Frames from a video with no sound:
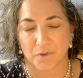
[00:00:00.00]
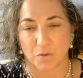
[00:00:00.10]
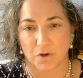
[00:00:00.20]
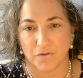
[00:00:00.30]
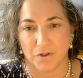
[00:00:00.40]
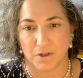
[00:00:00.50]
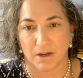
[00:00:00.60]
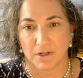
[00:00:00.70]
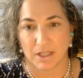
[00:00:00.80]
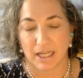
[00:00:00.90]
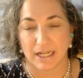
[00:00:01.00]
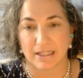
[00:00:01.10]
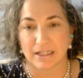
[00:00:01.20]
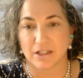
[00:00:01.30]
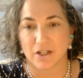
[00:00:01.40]
or if you get one that
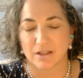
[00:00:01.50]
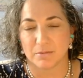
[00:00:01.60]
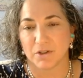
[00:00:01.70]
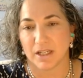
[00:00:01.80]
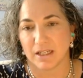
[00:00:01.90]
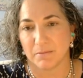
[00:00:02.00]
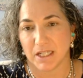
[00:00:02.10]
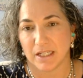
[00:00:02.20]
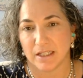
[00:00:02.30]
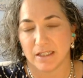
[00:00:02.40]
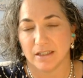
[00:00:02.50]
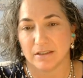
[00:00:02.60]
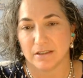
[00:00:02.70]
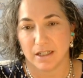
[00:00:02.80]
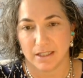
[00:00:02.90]
isn't adjustable, they can be
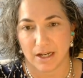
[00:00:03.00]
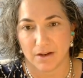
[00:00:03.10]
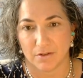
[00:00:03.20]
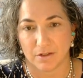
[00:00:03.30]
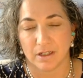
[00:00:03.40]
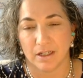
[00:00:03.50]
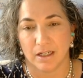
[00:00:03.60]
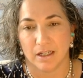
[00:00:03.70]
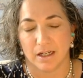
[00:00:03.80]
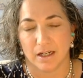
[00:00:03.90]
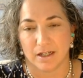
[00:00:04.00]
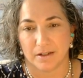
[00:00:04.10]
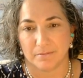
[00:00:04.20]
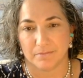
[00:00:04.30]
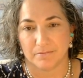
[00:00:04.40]
cut down
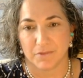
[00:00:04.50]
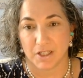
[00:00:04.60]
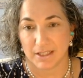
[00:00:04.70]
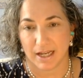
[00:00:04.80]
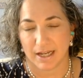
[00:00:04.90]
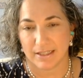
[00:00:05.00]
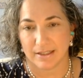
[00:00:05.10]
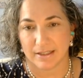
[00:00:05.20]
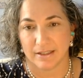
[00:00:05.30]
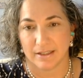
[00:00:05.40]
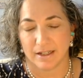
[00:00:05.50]
to size.